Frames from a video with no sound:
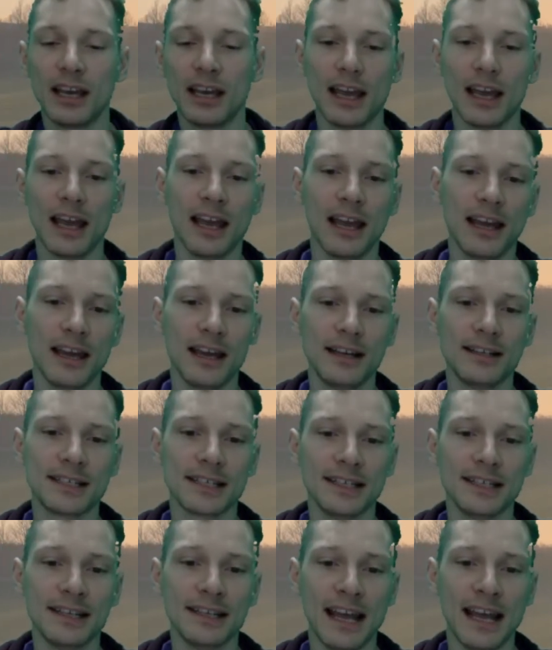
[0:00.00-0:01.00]
And
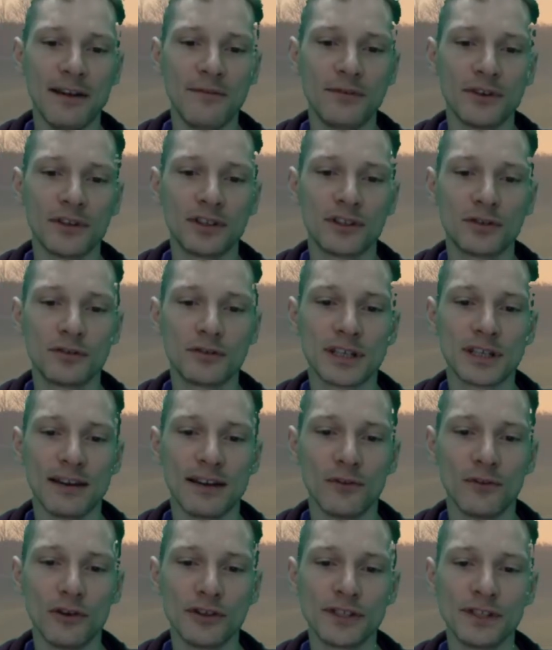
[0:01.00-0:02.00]
in an effort to
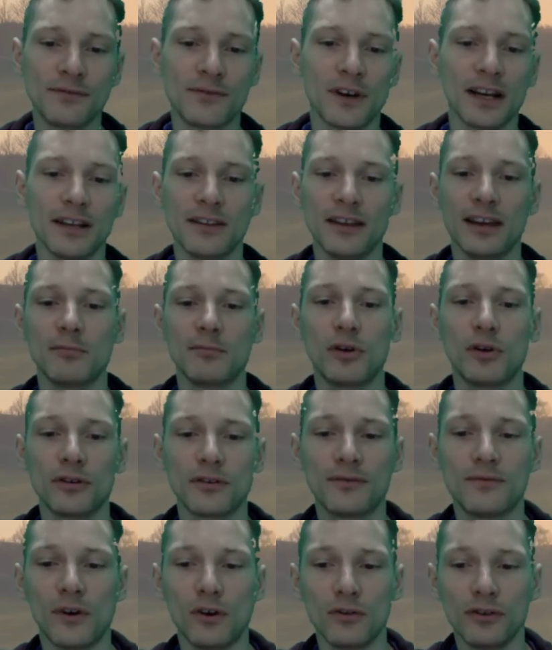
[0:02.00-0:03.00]
diversify their
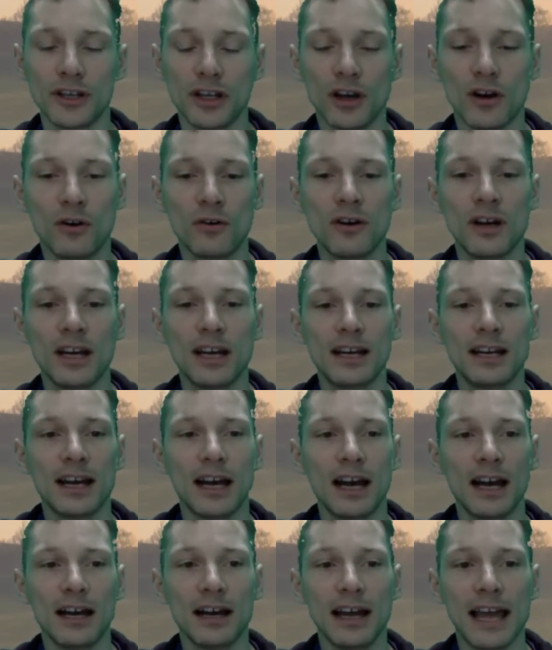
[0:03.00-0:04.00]
portfolio,
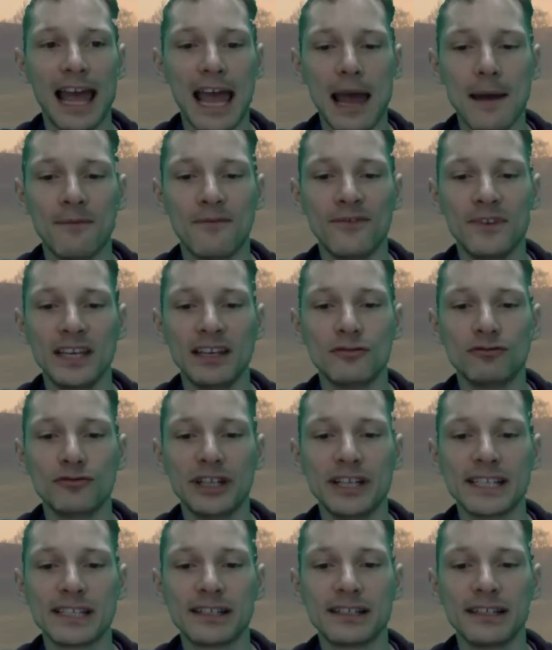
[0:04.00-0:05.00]
AbbVie
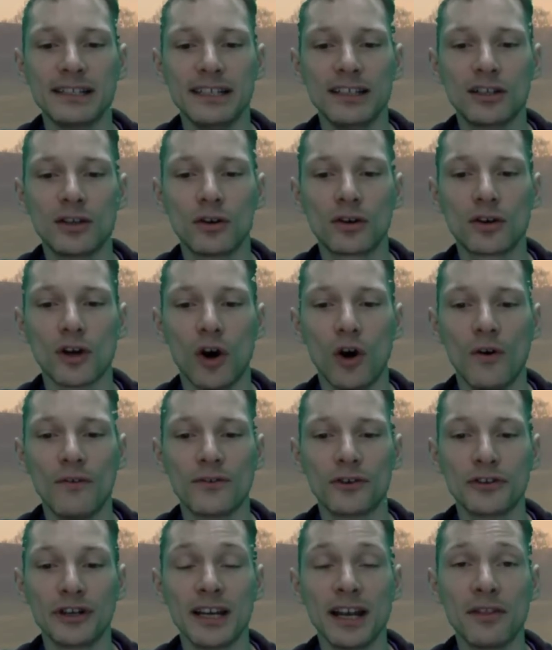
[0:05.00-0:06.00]
recently took
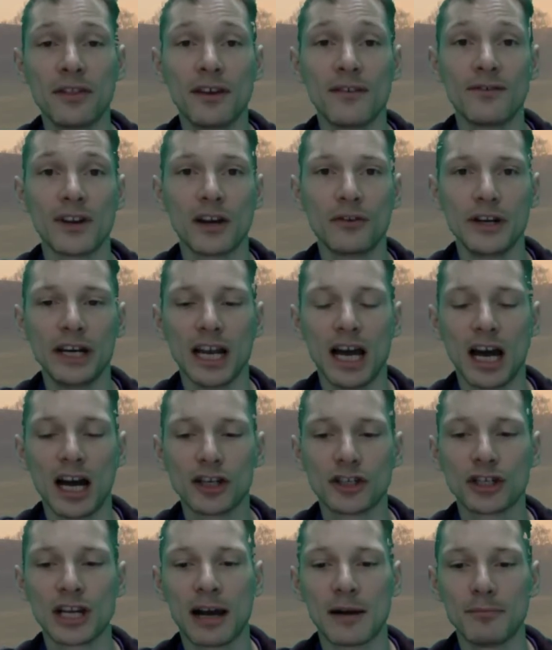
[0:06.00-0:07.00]
over another very
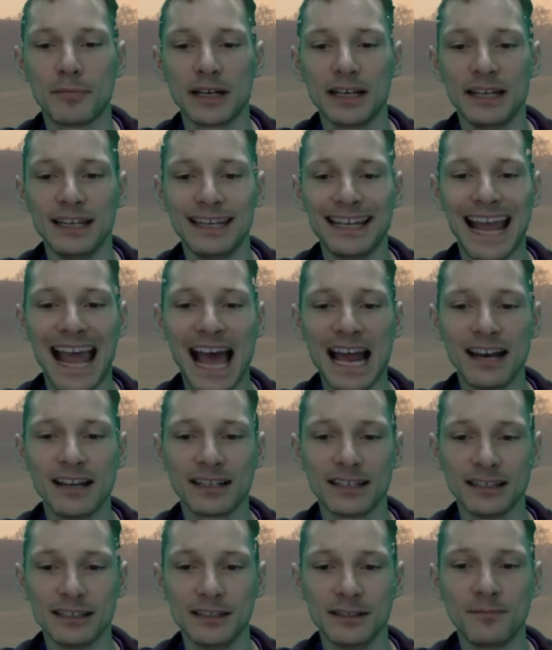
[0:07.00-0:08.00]
large company,
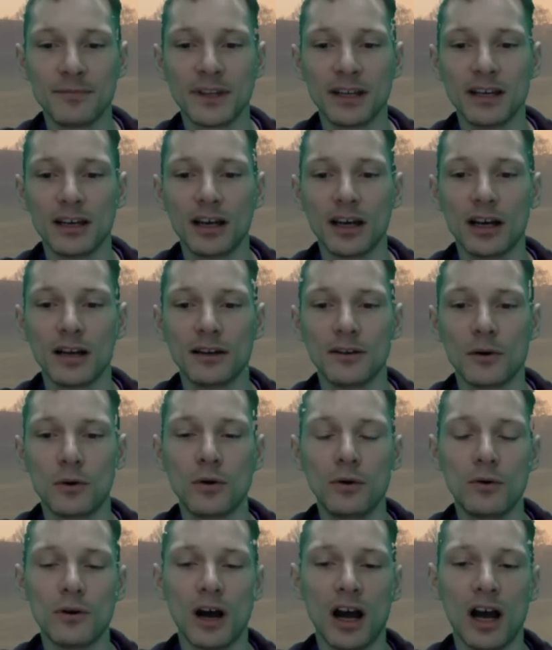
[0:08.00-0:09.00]
Allergan,
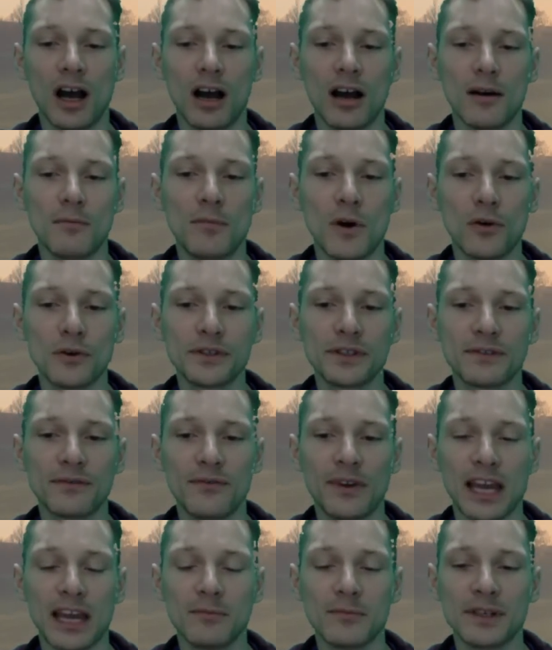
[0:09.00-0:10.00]
who are most
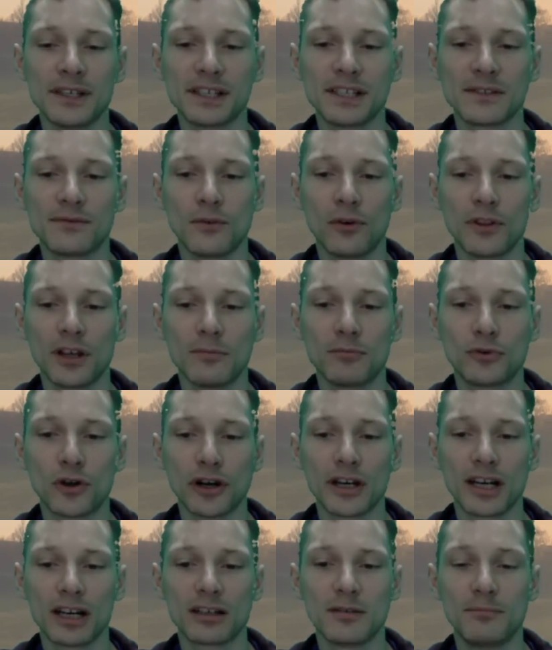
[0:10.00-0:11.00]
famous for their
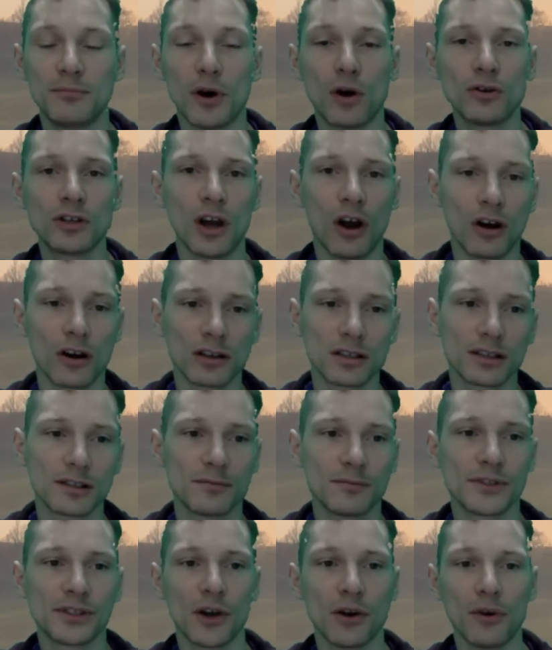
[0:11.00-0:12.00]
product Botox.
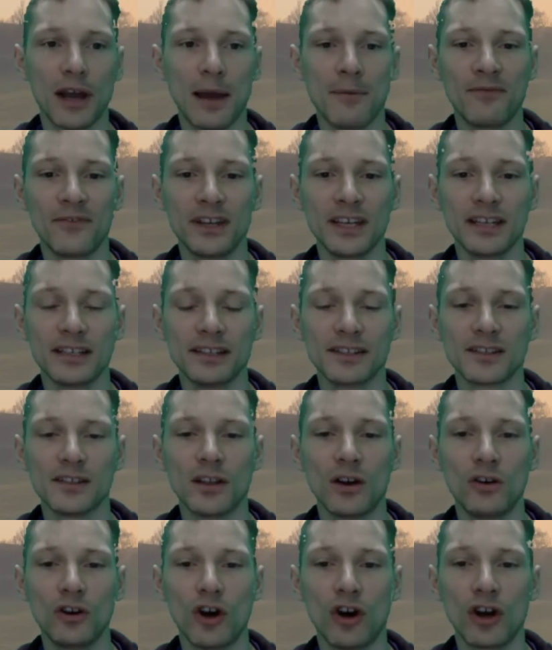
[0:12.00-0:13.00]
So AbbVie is no
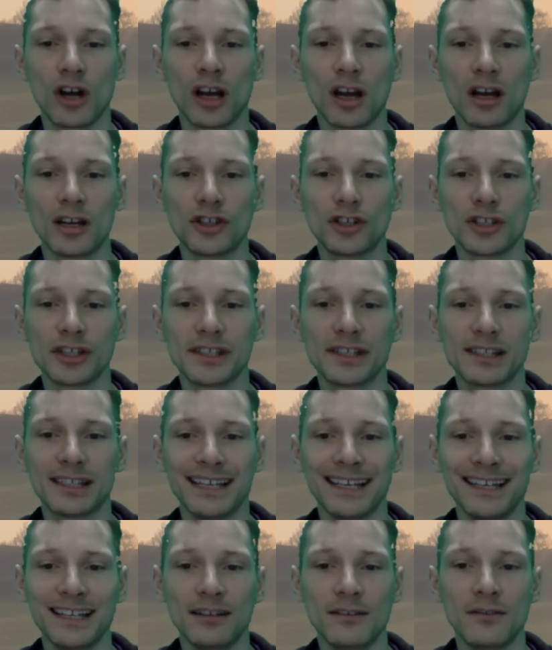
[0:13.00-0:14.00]
longer just
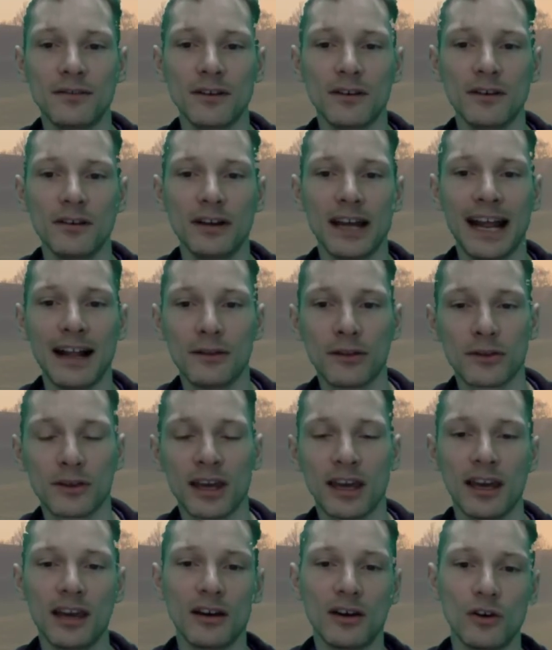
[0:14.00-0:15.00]
in the
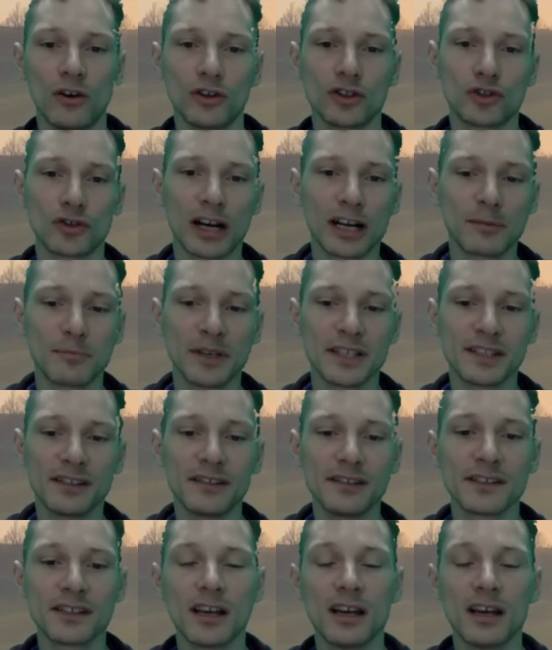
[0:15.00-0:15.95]
healthcare or drug business,